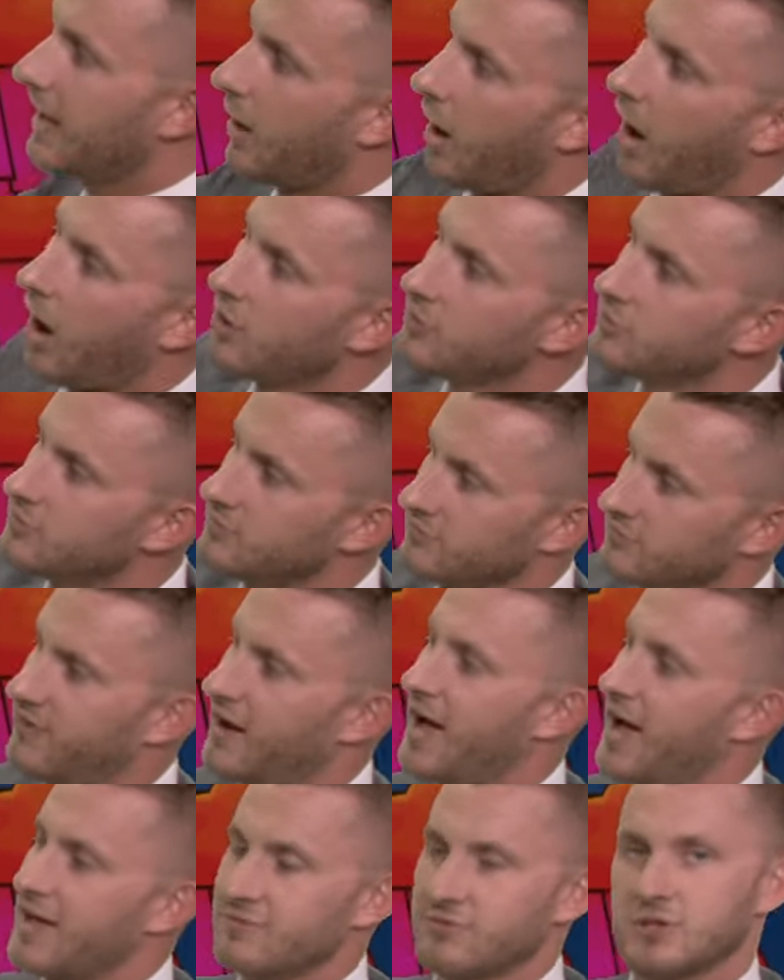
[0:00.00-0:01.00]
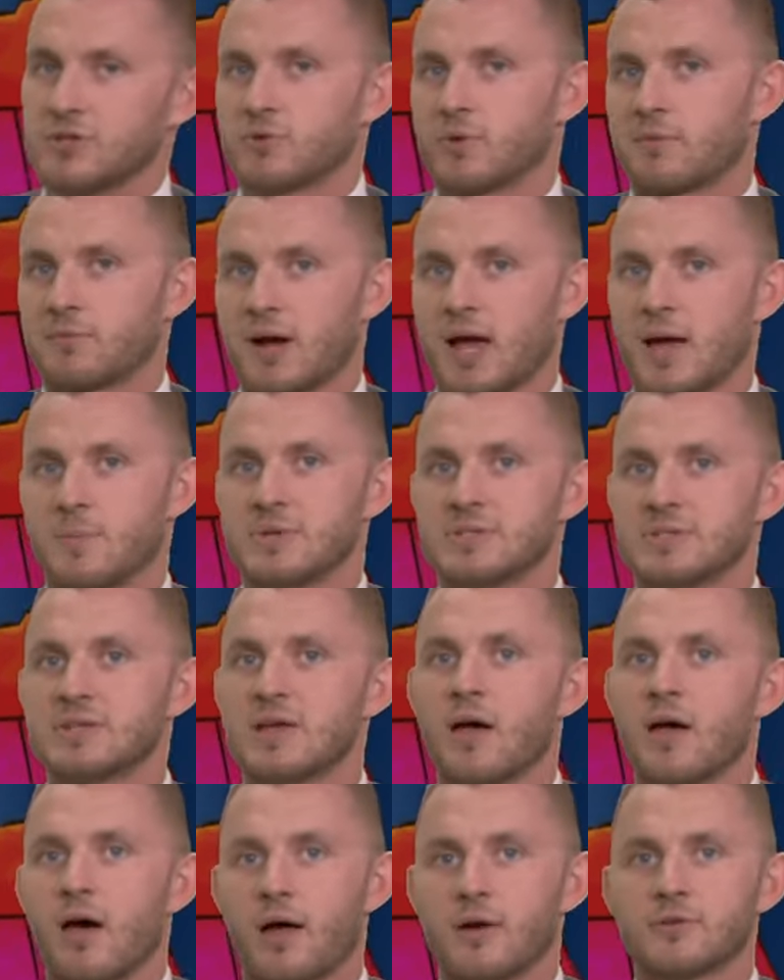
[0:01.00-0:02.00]
105 in Grand Rapids,
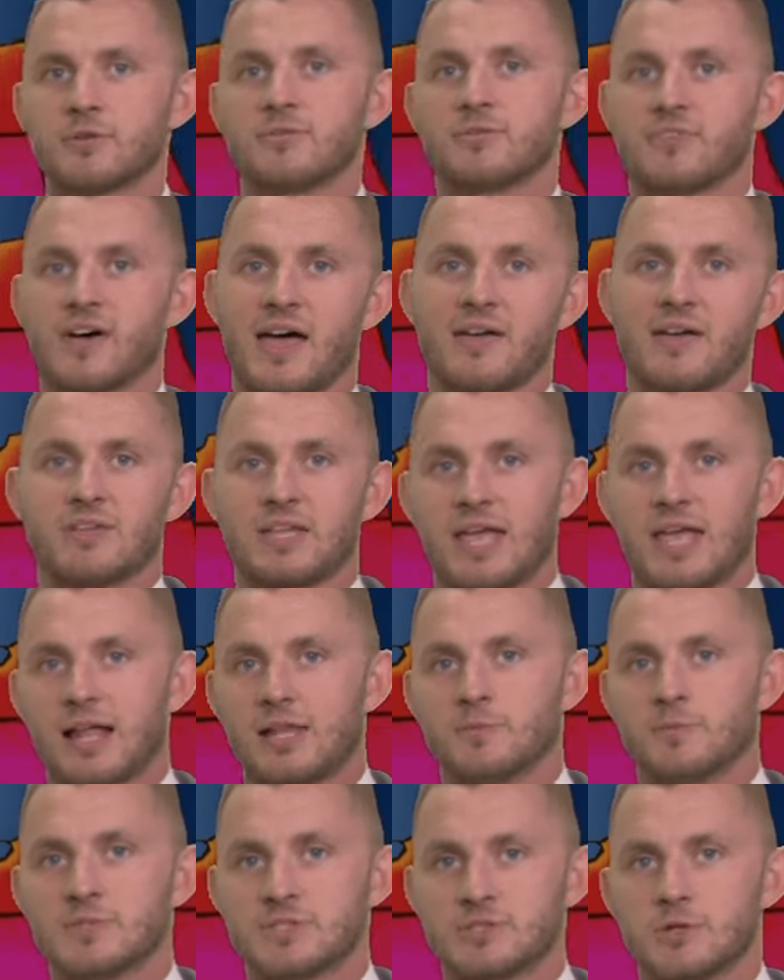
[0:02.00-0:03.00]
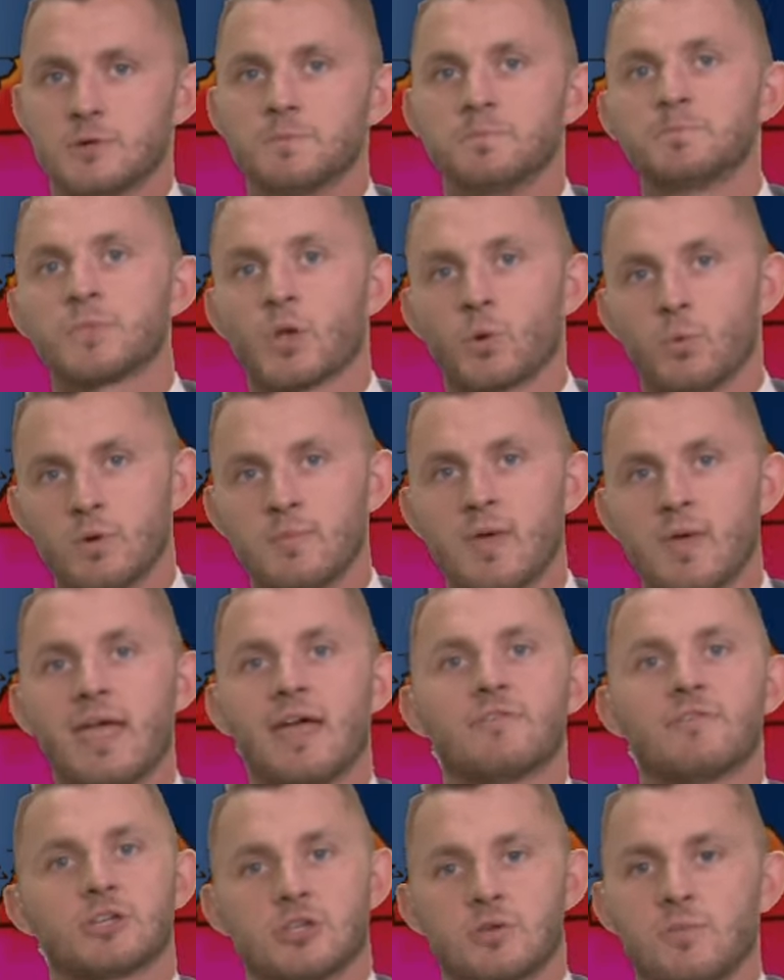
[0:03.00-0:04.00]
105 in Kalamazoo. We may
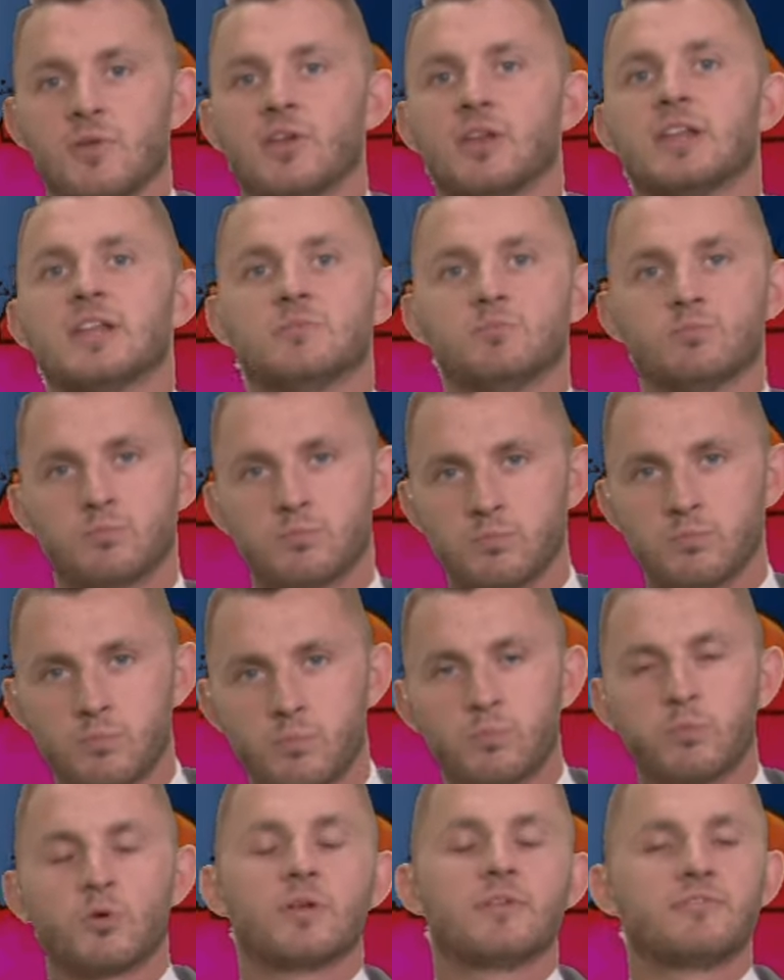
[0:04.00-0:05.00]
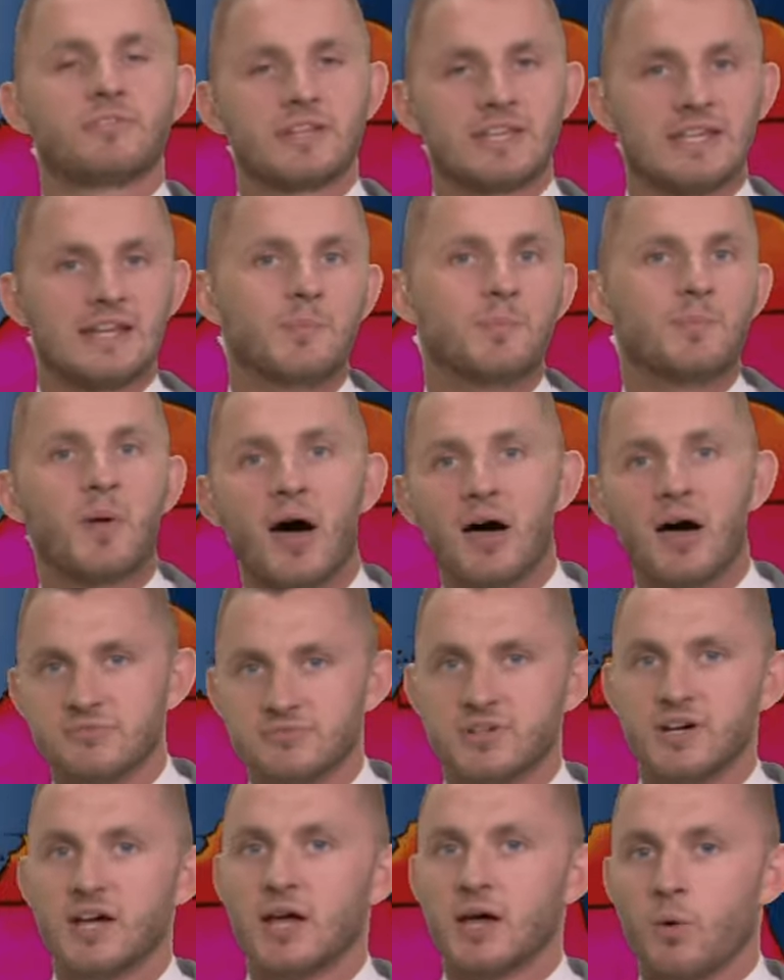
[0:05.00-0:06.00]
have a community briefly get
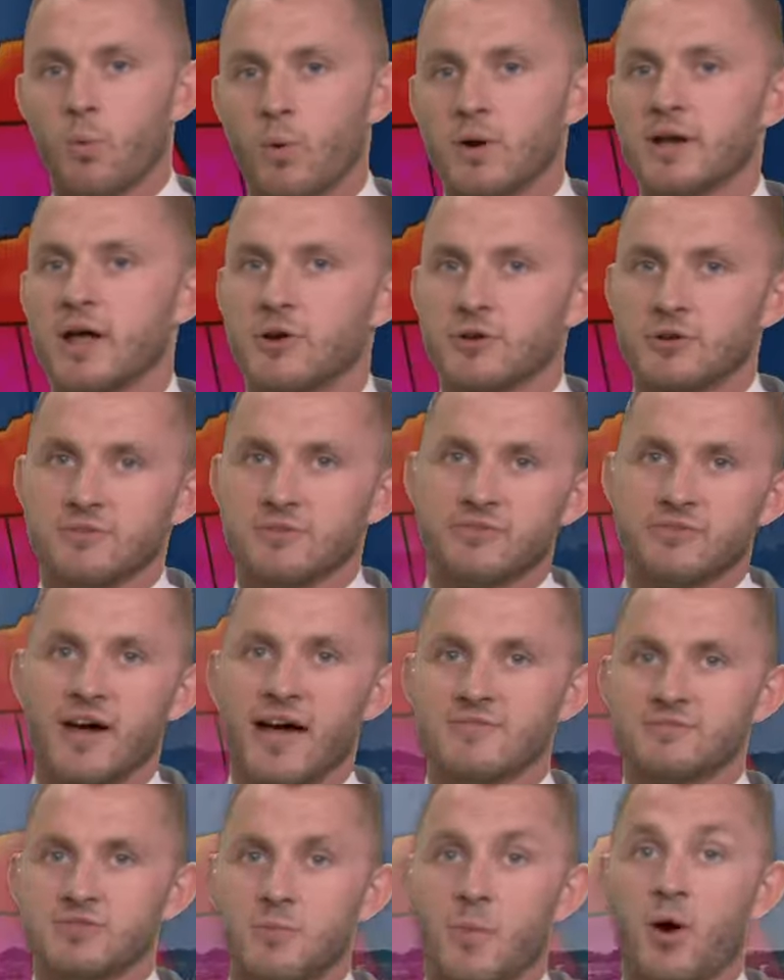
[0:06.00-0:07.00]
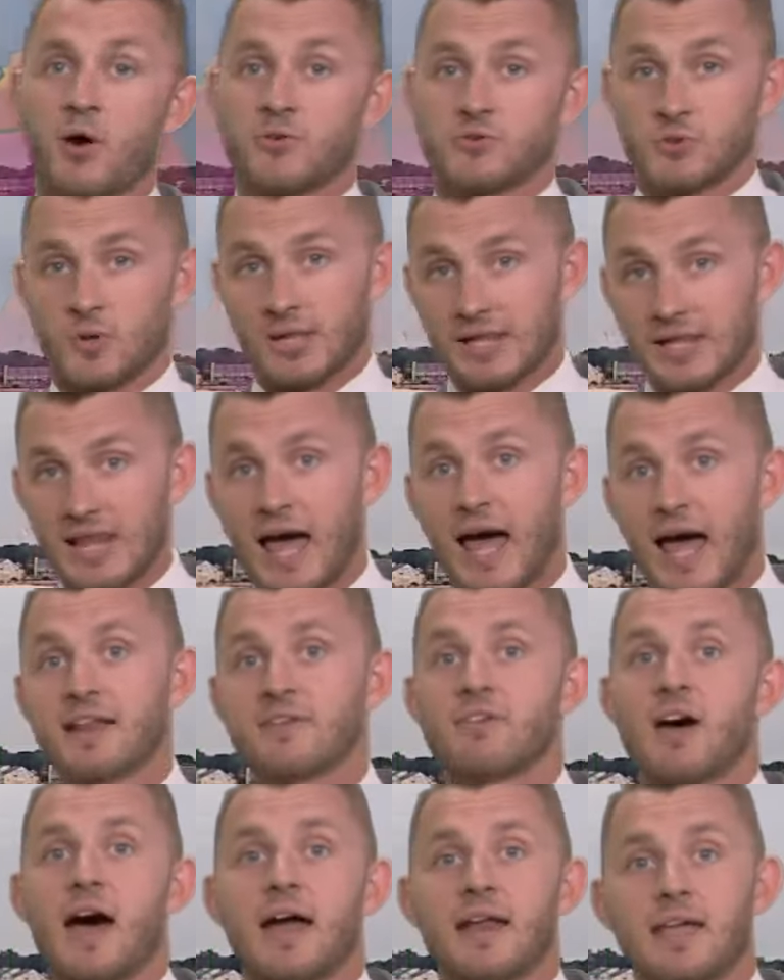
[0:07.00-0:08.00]
above 105 tomorrow. So a lot
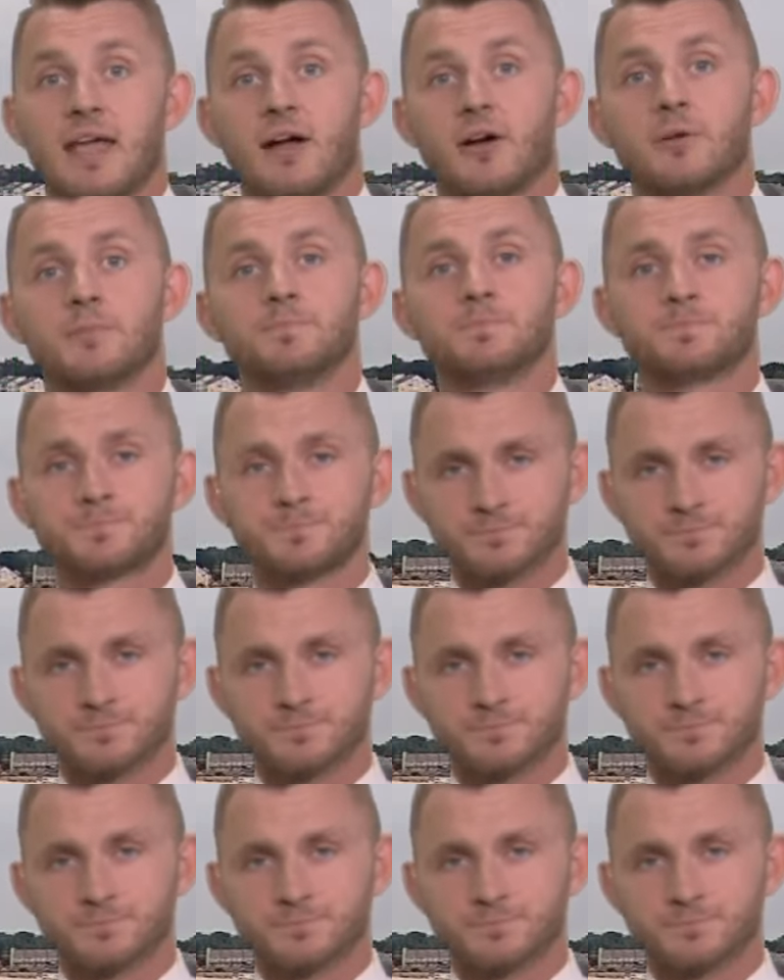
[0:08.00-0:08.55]
of hot air